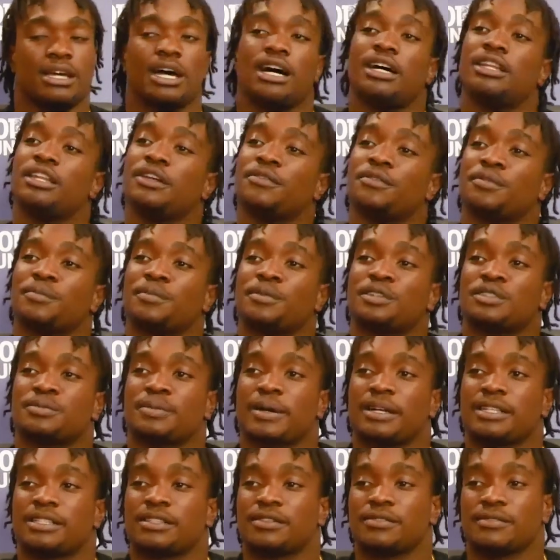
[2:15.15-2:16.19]
a different
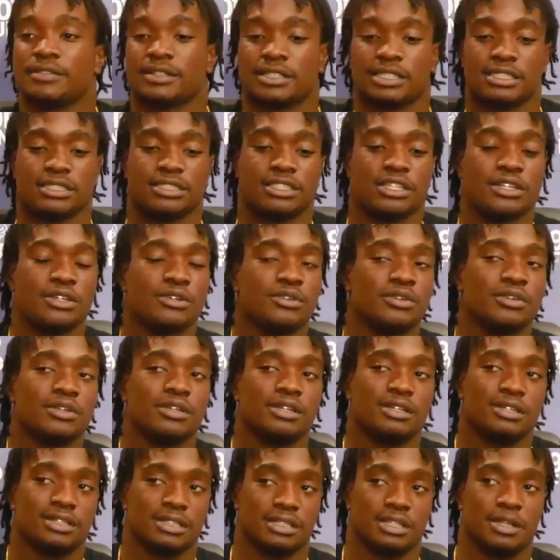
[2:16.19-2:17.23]
perspective and continue
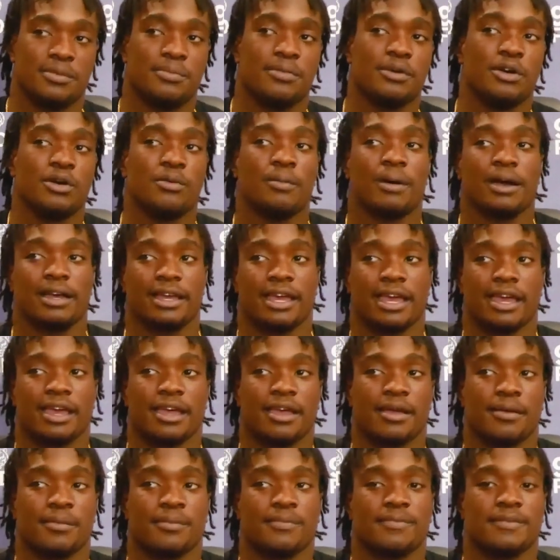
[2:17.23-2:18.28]
to build my
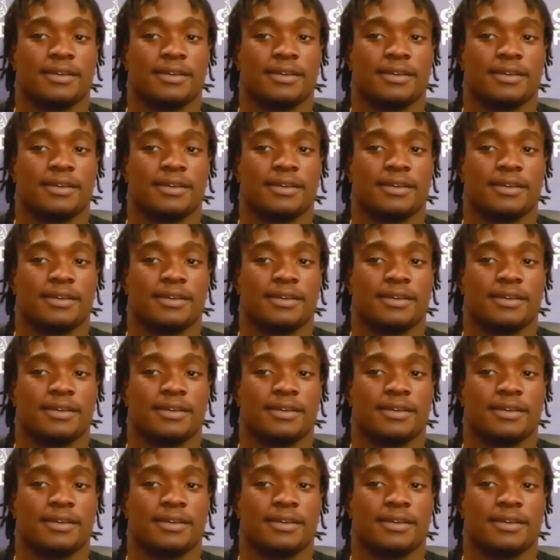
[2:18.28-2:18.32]
game.